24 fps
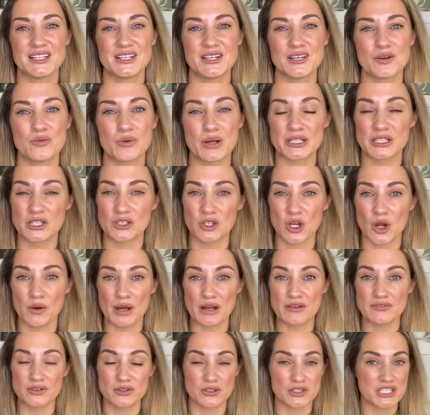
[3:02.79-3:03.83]
we could go out
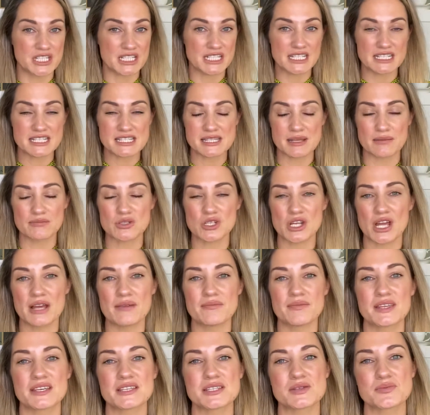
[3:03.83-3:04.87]
for a dinner sometime
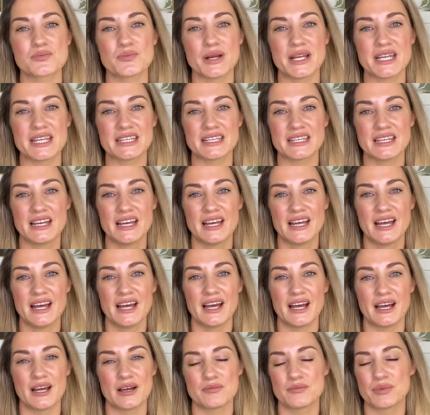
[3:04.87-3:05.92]
this week
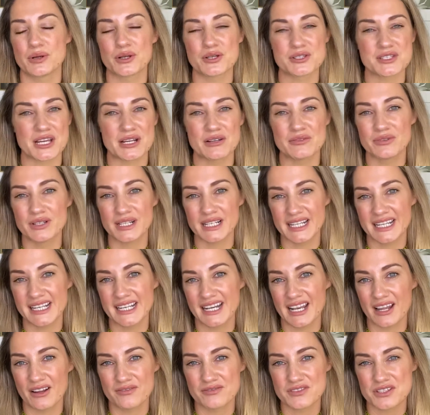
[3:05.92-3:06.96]
because I really
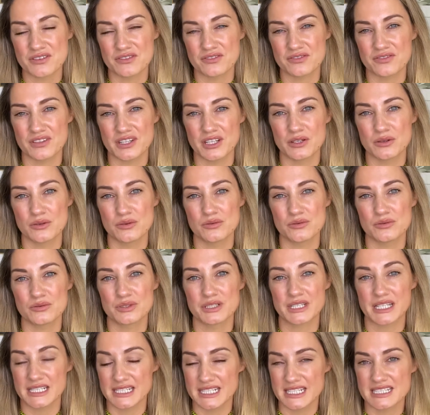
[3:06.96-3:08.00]
love to feel
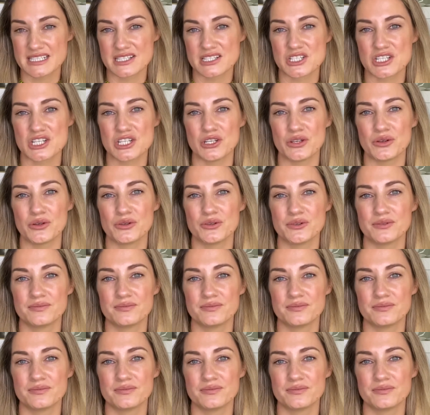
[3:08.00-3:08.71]
connected to you.